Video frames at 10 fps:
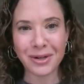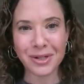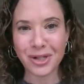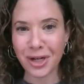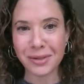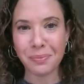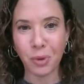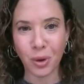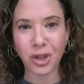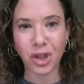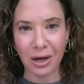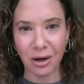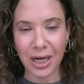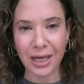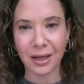There's just more
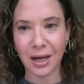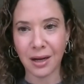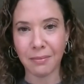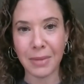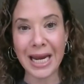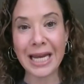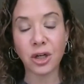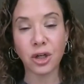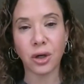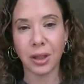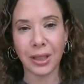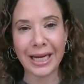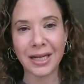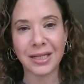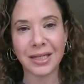sharing
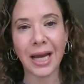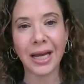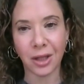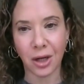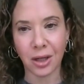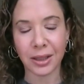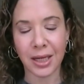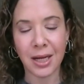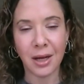internally in dialogue,